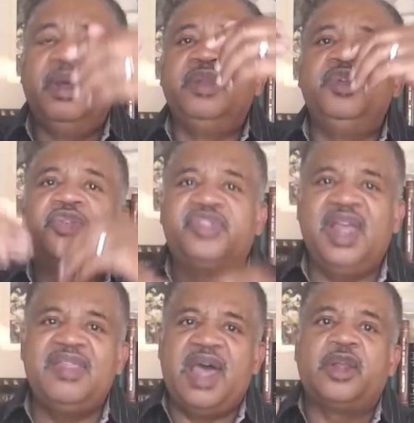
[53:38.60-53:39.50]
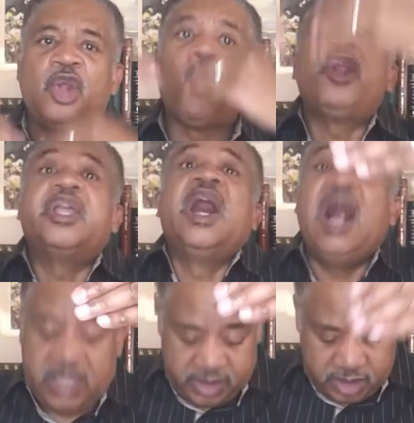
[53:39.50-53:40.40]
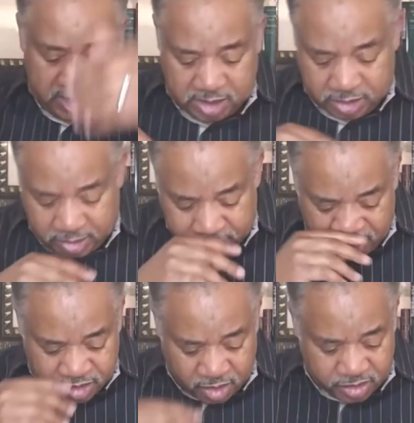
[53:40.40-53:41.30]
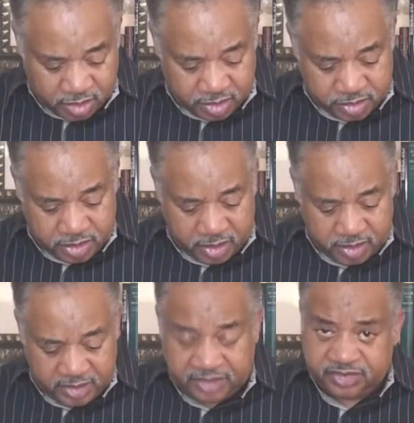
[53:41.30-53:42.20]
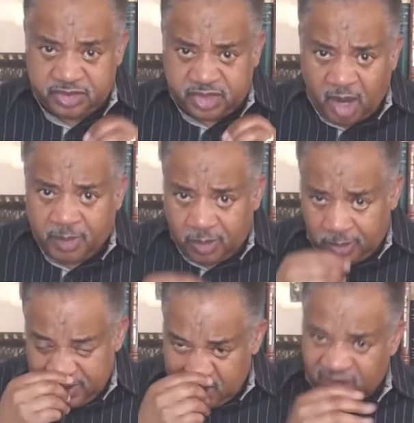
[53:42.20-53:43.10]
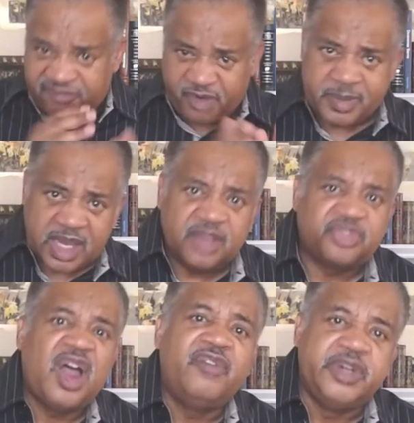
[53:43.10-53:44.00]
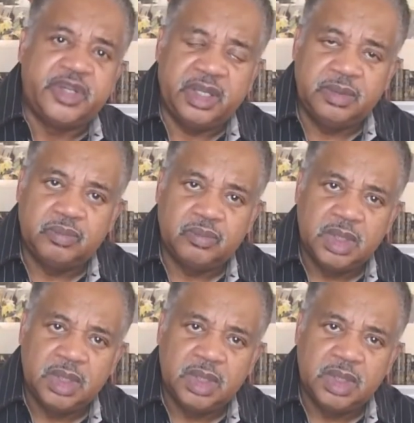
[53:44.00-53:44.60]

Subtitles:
but you say that Lord God. That's double affirming his sovereignty.